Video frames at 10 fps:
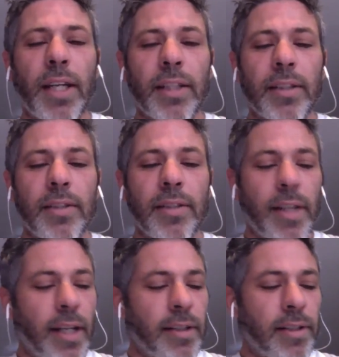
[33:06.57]
at
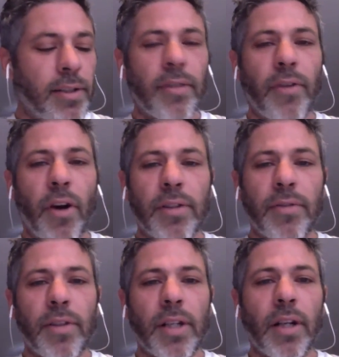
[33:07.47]
servos
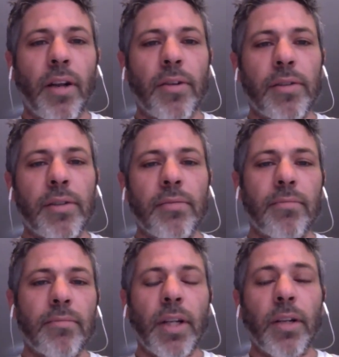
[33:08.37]
for the closed
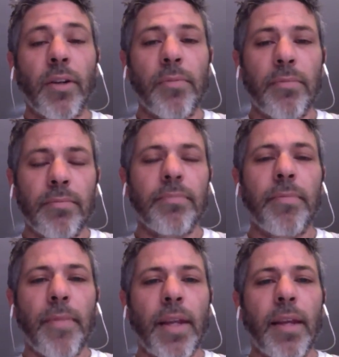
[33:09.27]
loop.
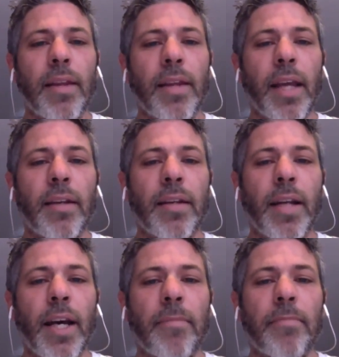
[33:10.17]

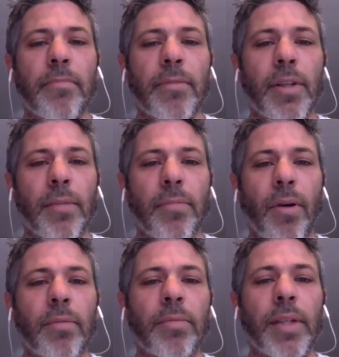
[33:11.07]
Then you could
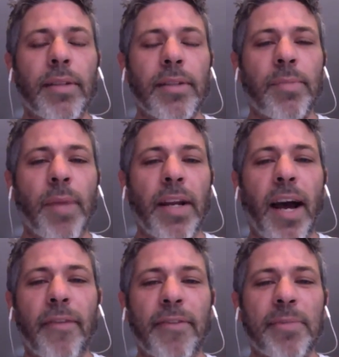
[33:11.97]
probably spend
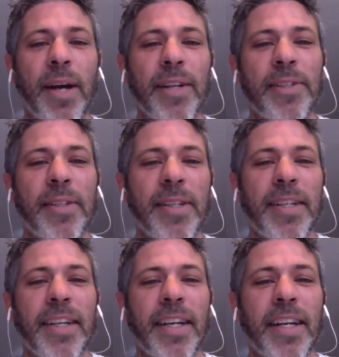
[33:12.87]
half as much
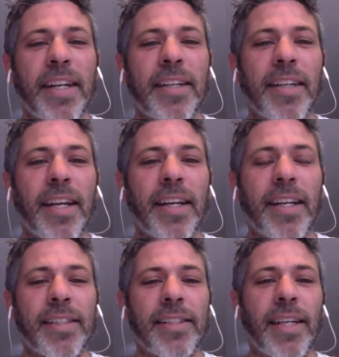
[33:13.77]
and
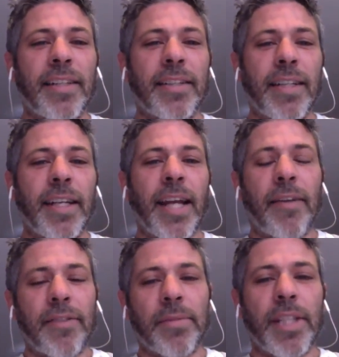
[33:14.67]

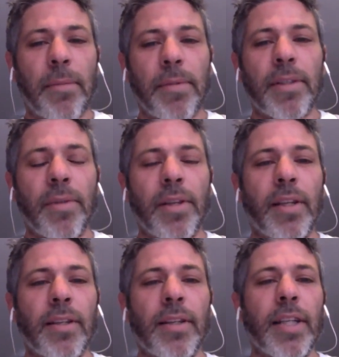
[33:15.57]
have some steppers with
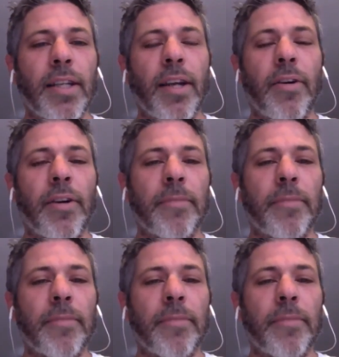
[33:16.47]
the encoder.